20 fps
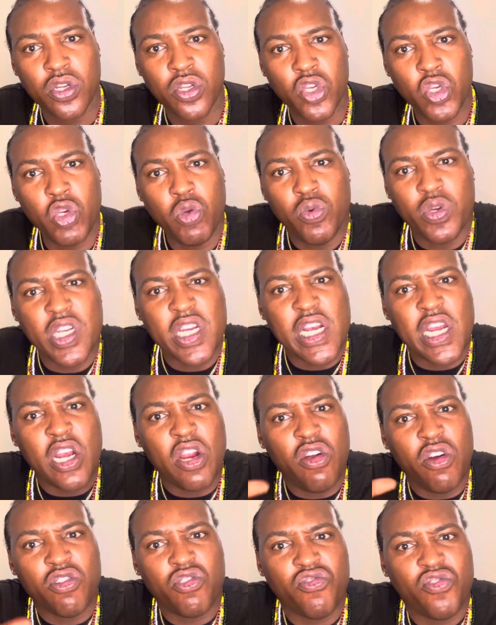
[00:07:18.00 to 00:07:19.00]
You were just
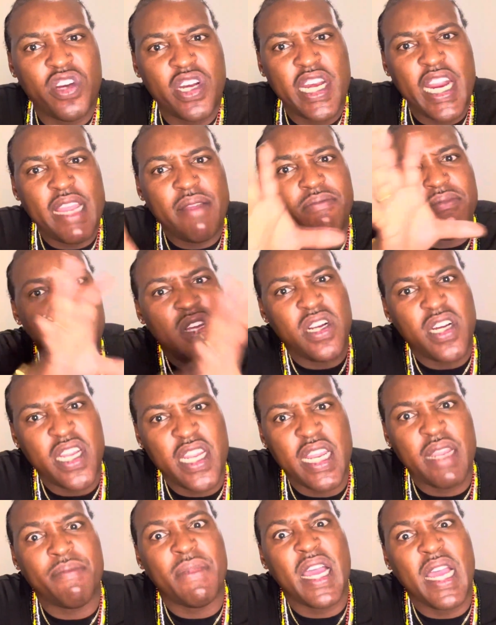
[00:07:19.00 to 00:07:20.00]
laundering their money,
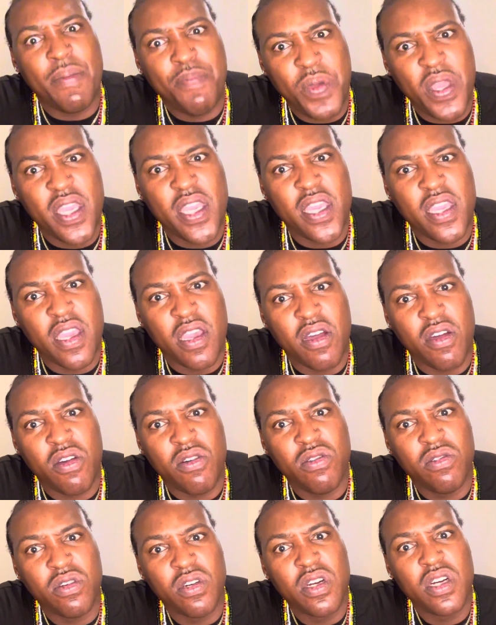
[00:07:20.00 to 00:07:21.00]
in my opinion,
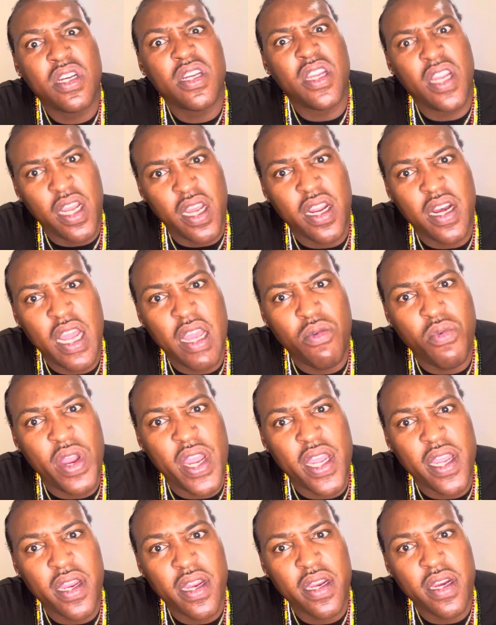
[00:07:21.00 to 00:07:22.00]
y'all. Yeah, that
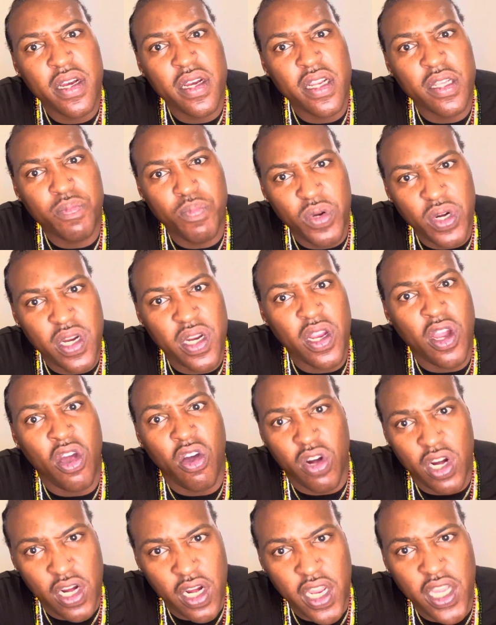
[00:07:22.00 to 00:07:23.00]
way. Let's put it
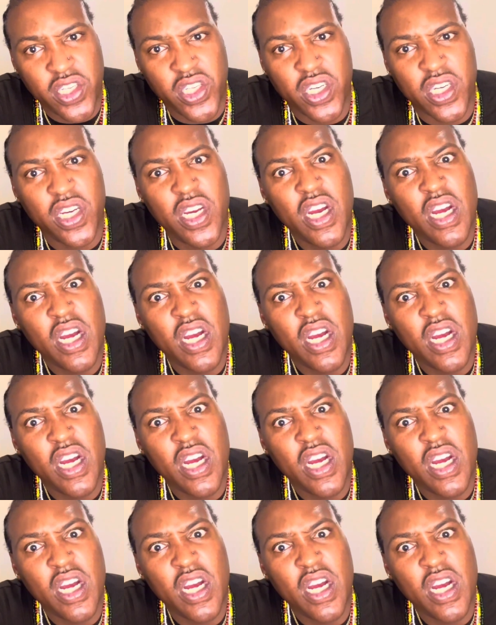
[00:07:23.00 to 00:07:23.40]
all alleged.